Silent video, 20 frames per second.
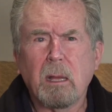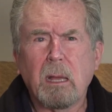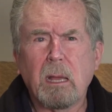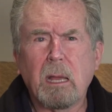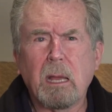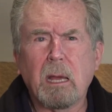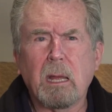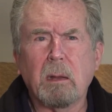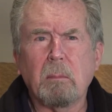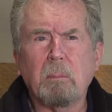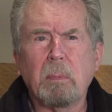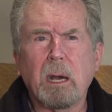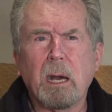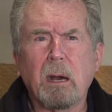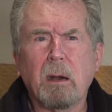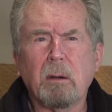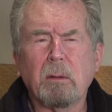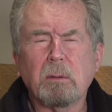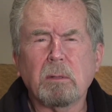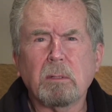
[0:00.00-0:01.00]
and
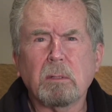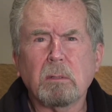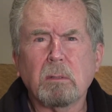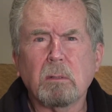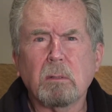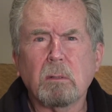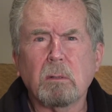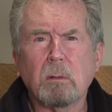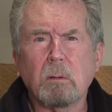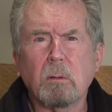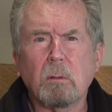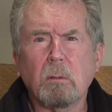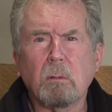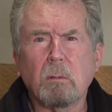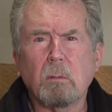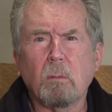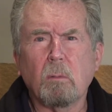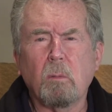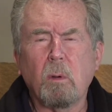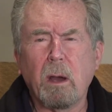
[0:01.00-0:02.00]
about
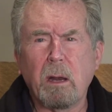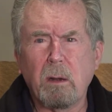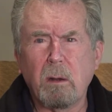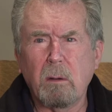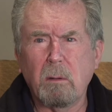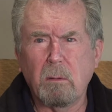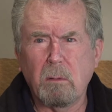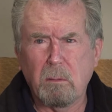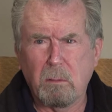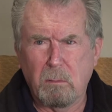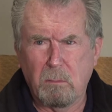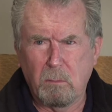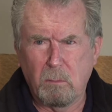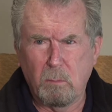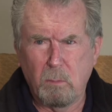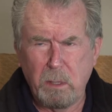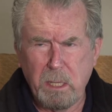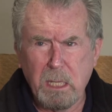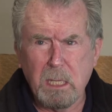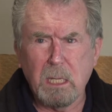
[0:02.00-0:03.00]
what
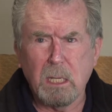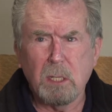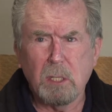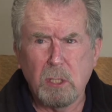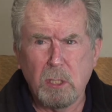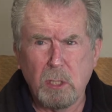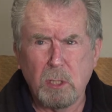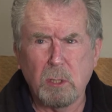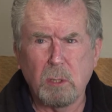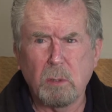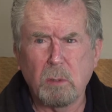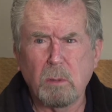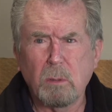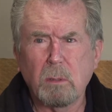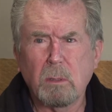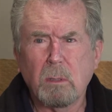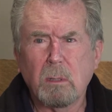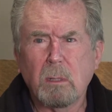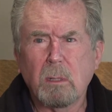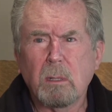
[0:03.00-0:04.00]
we can do
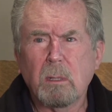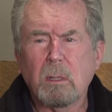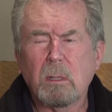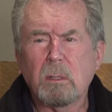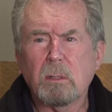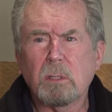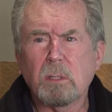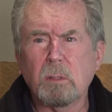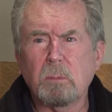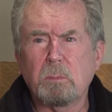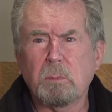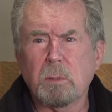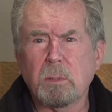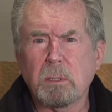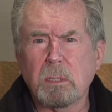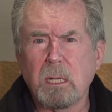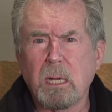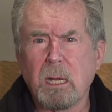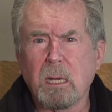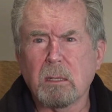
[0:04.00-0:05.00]
to
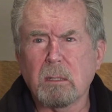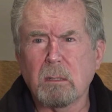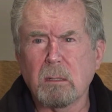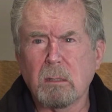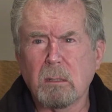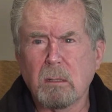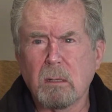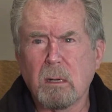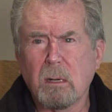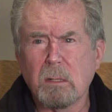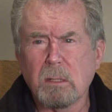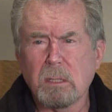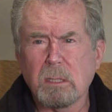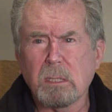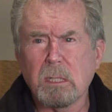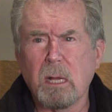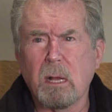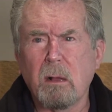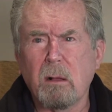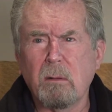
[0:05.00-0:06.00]
protect
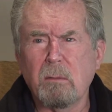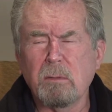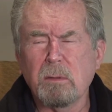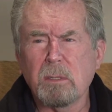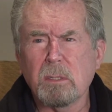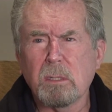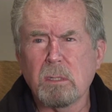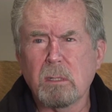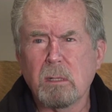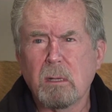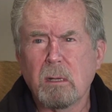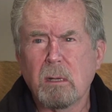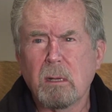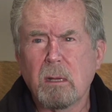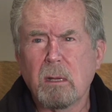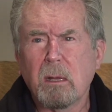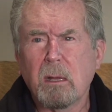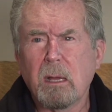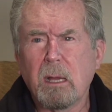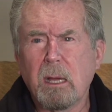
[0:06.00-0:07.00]
ourselves
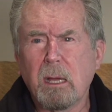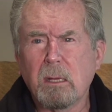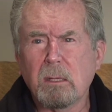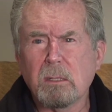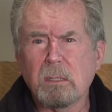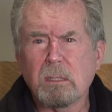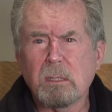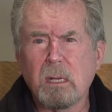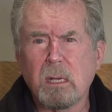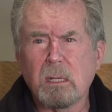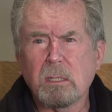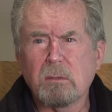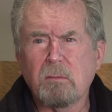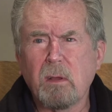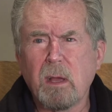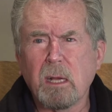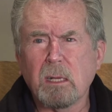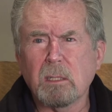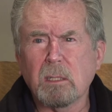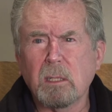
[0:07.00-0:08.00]
as
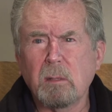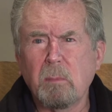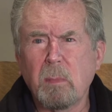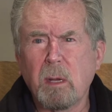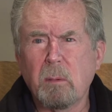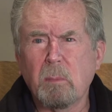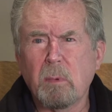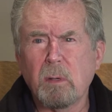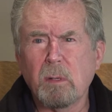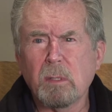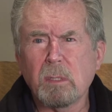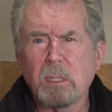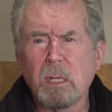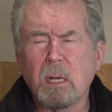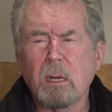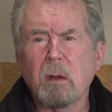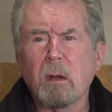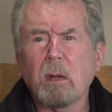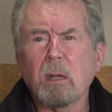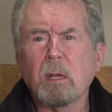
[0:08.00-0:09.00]
faculty members
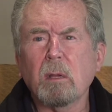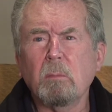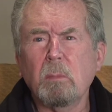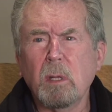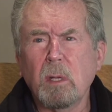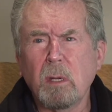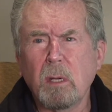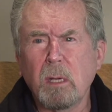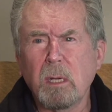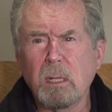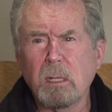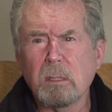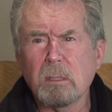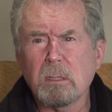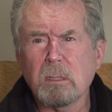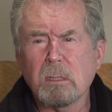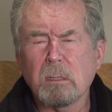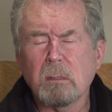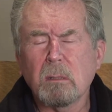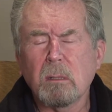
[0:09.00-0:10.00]
and our communities.